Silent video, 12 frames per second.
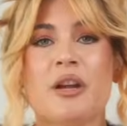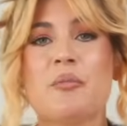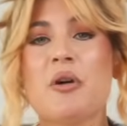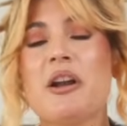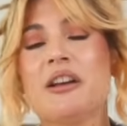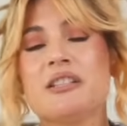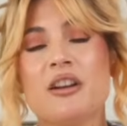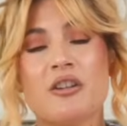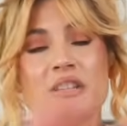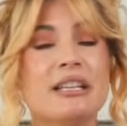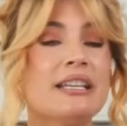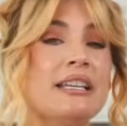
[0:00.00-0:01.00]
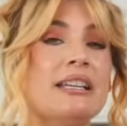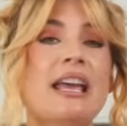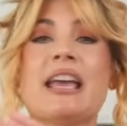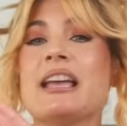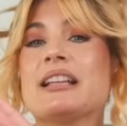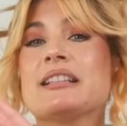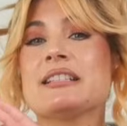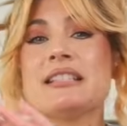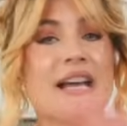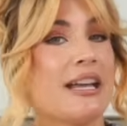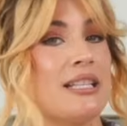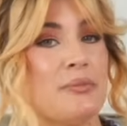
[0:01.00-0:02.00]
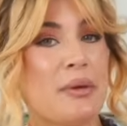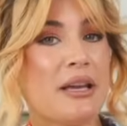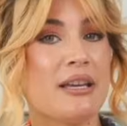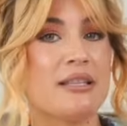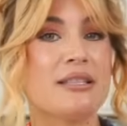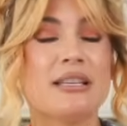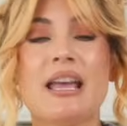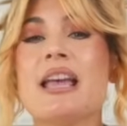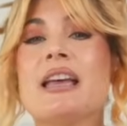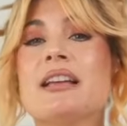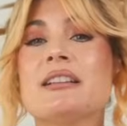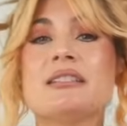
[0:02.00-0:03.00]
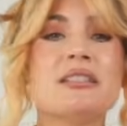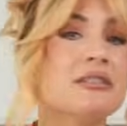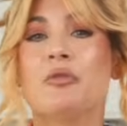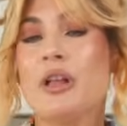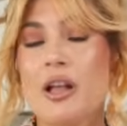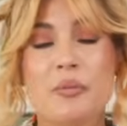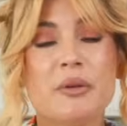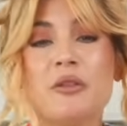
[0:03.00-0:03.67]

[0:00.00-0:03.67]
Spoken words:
Their products are clean and science-based and will help